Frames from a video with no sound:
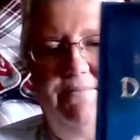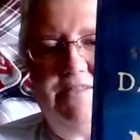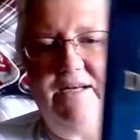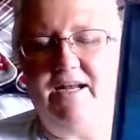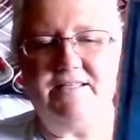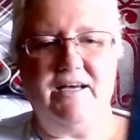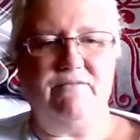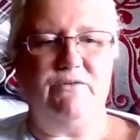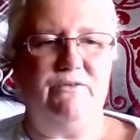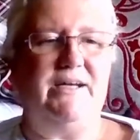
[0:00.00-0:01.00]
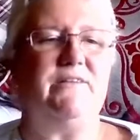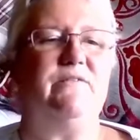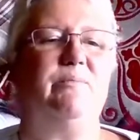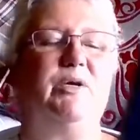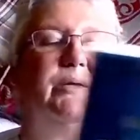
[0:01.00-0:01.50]
so let's have a read of the
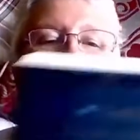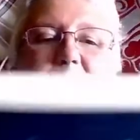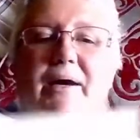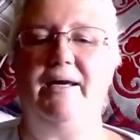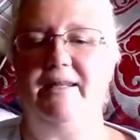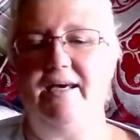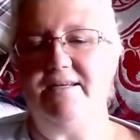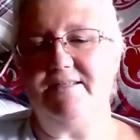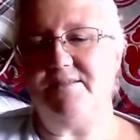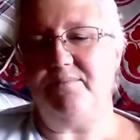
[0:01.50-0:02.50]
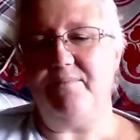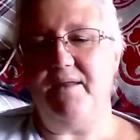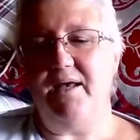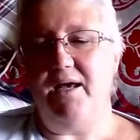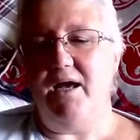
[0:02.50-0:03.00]
blurb on the back of this.
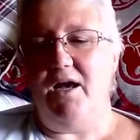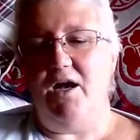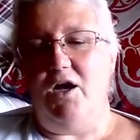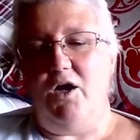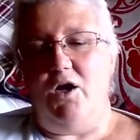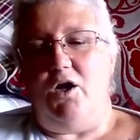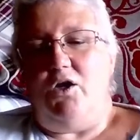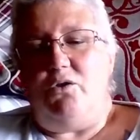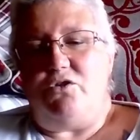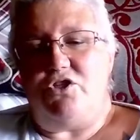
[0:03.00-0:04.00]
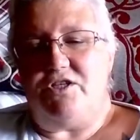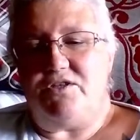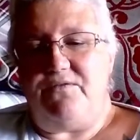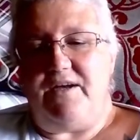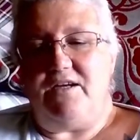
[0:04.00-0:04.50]
Lucia's
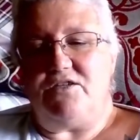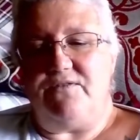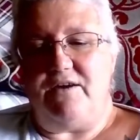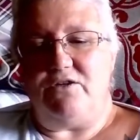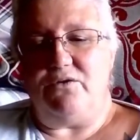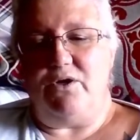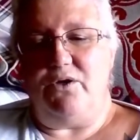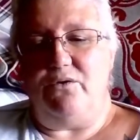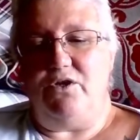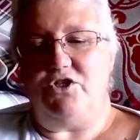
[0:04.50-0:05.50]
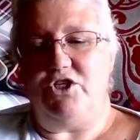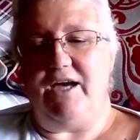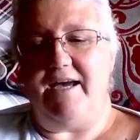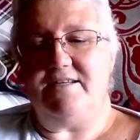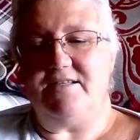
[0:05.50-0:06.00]
fingers found her own. She
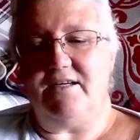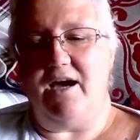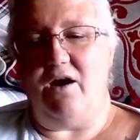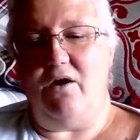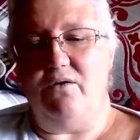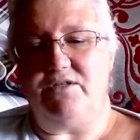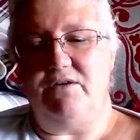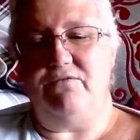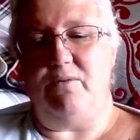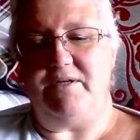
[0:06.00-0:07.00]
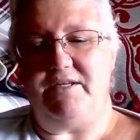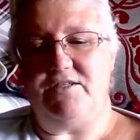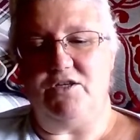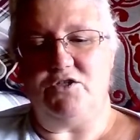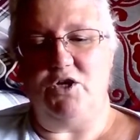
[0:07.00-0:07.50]
gazed at Caro as if from a
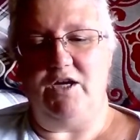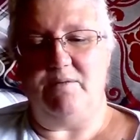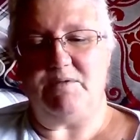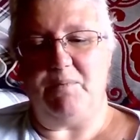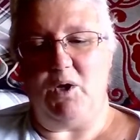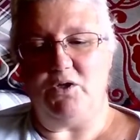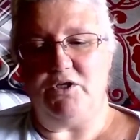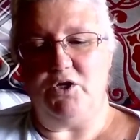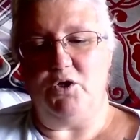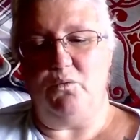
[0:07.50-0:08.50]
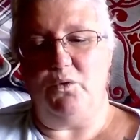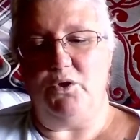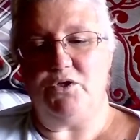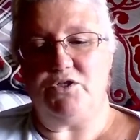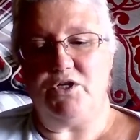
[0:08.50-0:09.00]
distance her lips parted, her
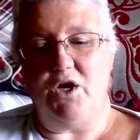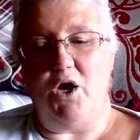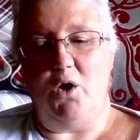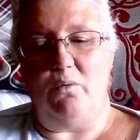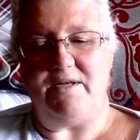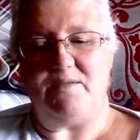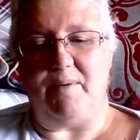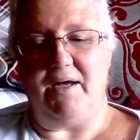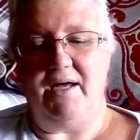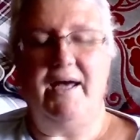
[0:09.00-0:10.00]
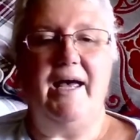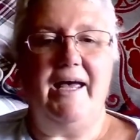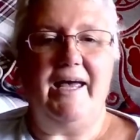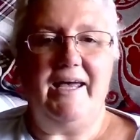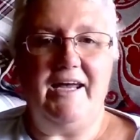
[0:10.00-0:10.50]
words a whisper.
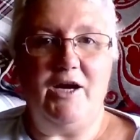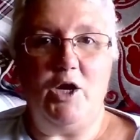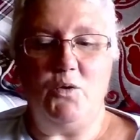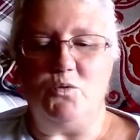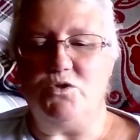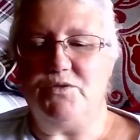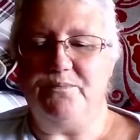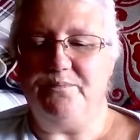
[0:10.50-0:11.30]
He knows.